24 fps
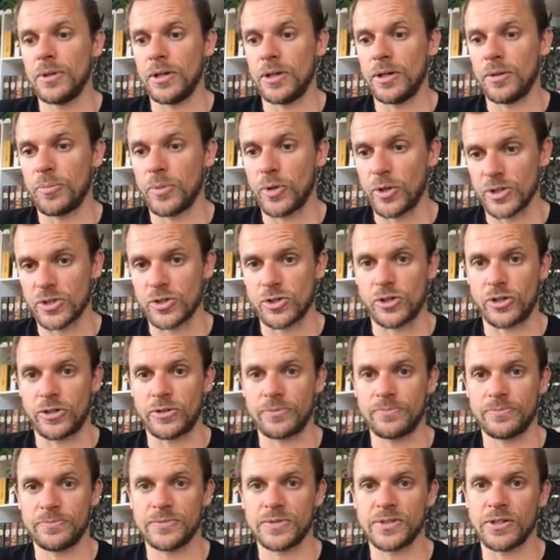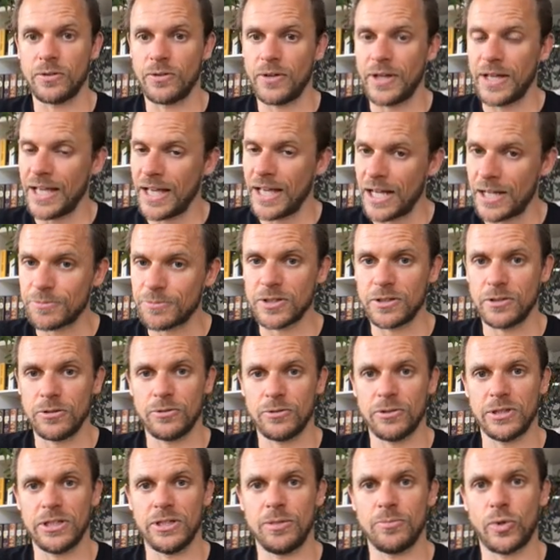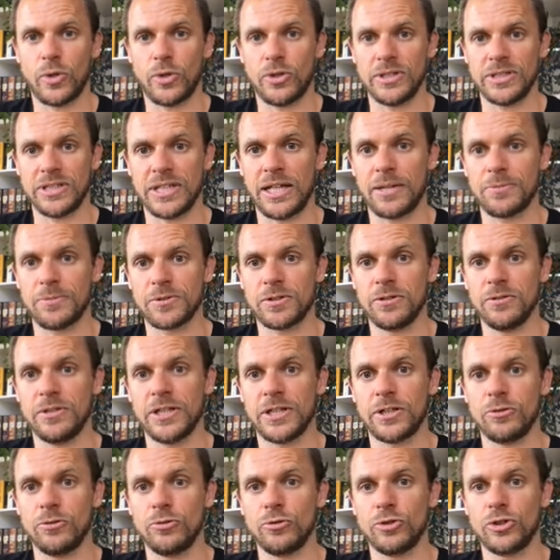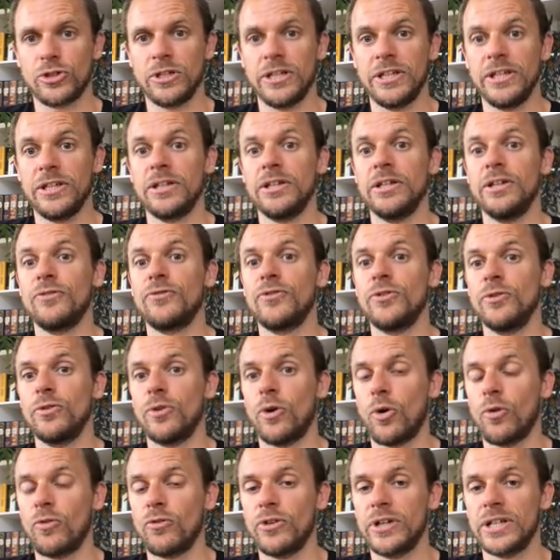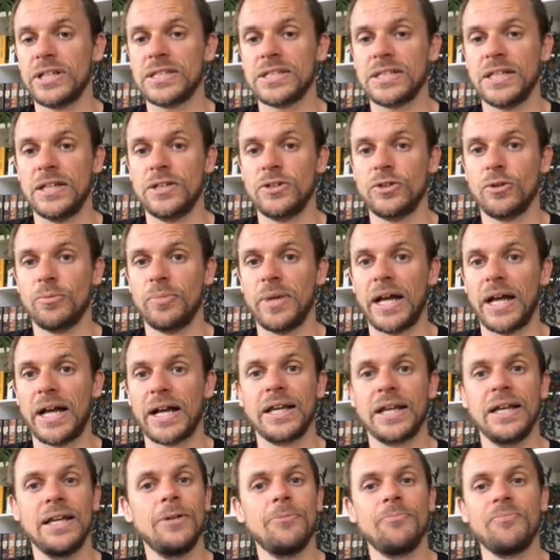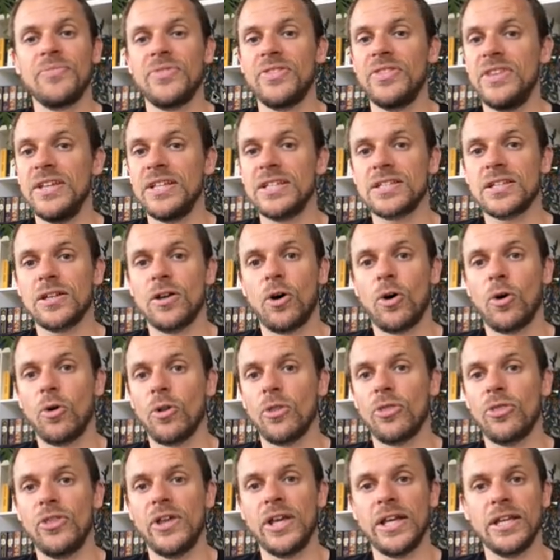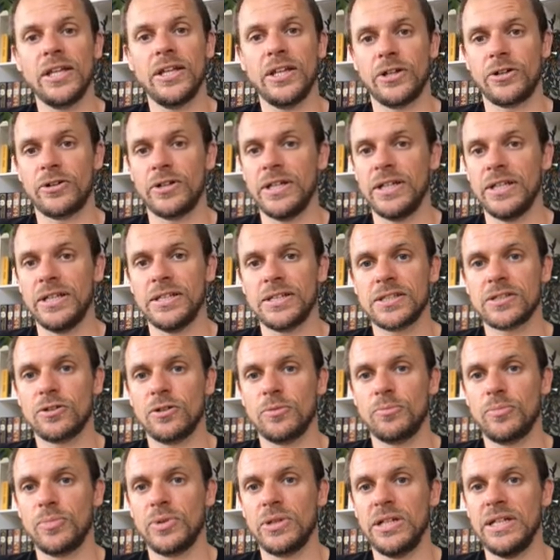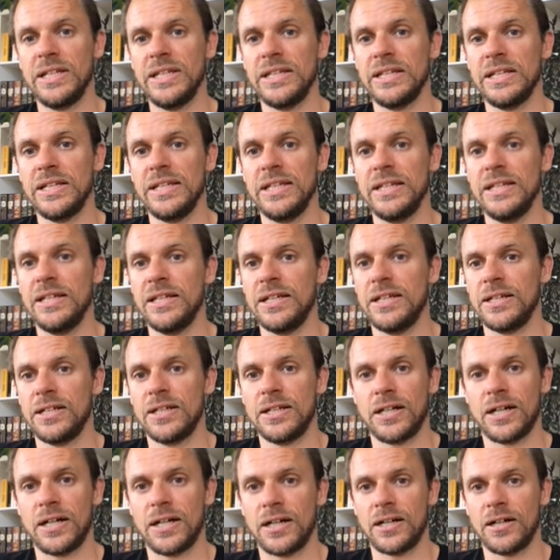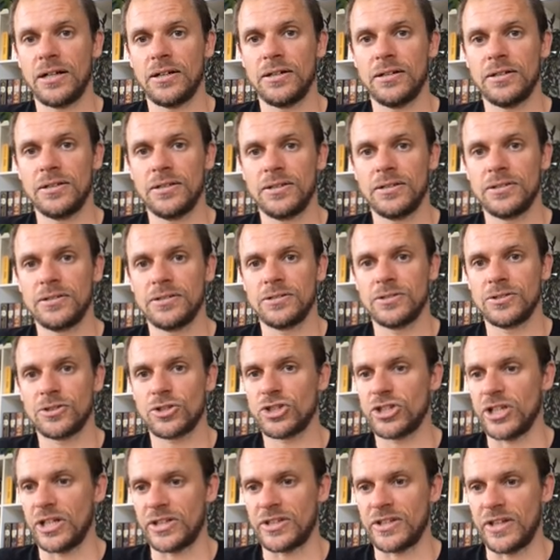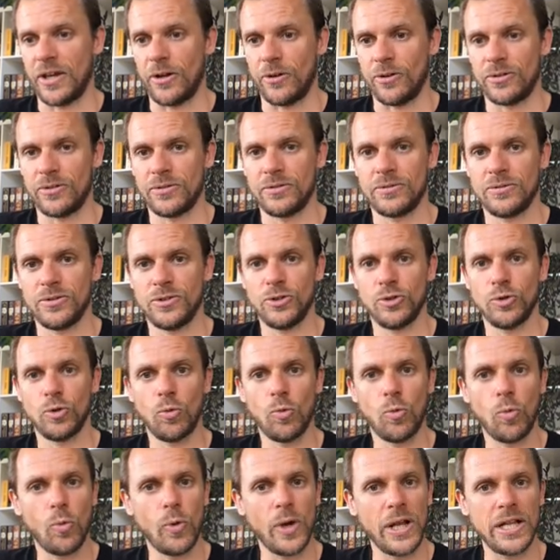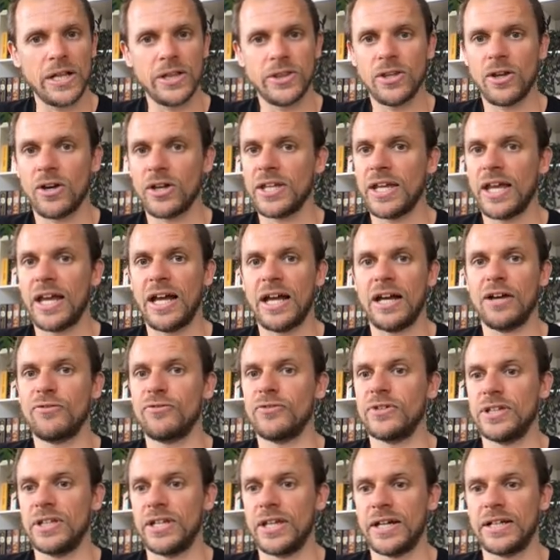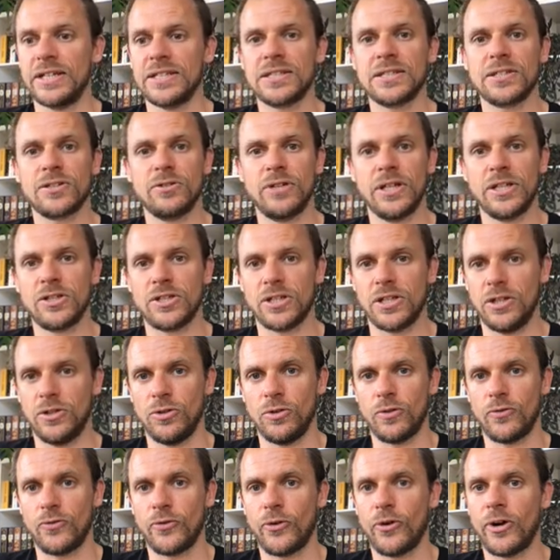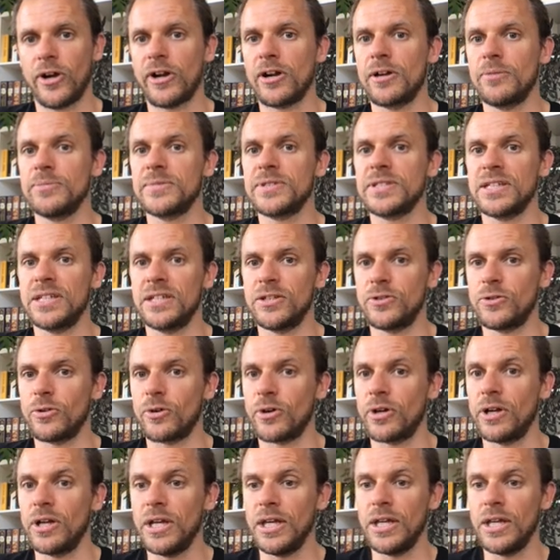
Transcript: posture. So absolutely important, absolutely crucial here. If you overextend your back, this whole thing here is completely shut down. You will not have a nice stretch in your forearms, in your